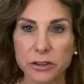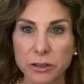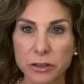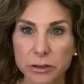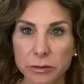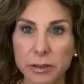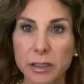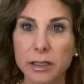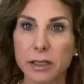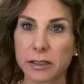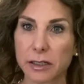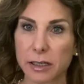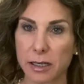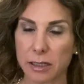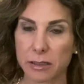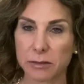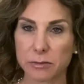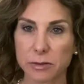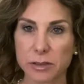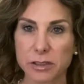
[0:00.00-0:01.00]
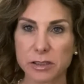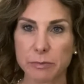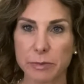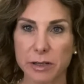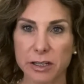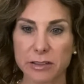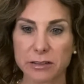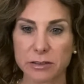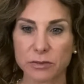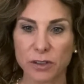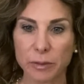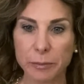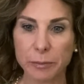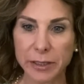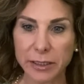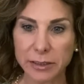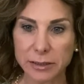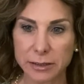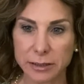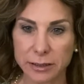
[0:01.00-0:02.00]
you are going to get a response
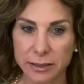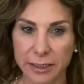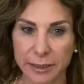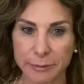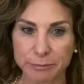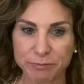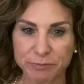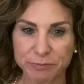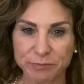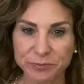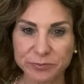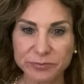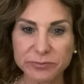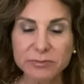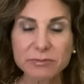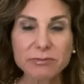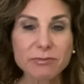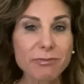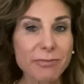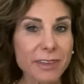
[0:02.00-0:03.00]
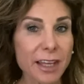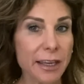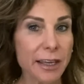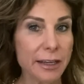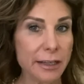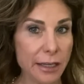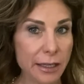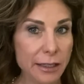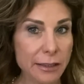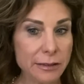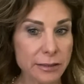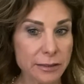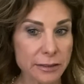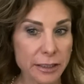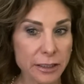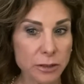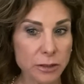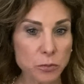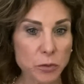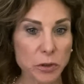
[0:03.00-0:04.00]
from insulin. And
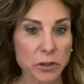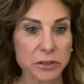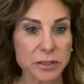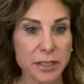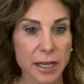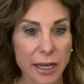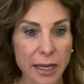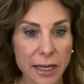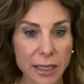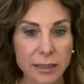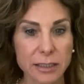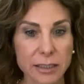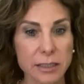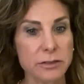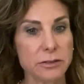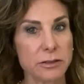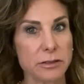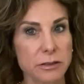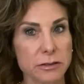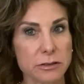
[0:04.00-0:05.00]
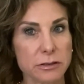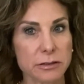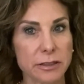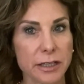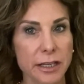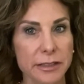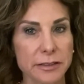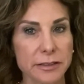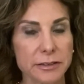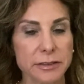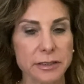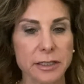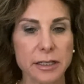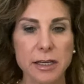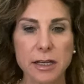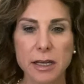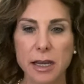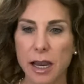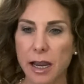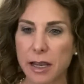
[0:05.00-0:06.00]
insulin will take these nutrients
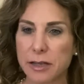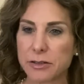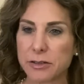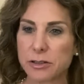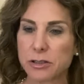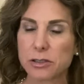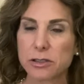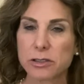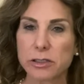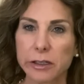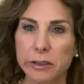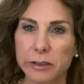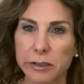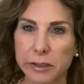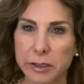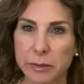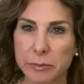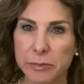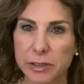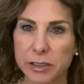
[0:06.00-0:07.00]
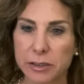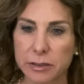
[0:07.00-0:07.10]
and shuttle them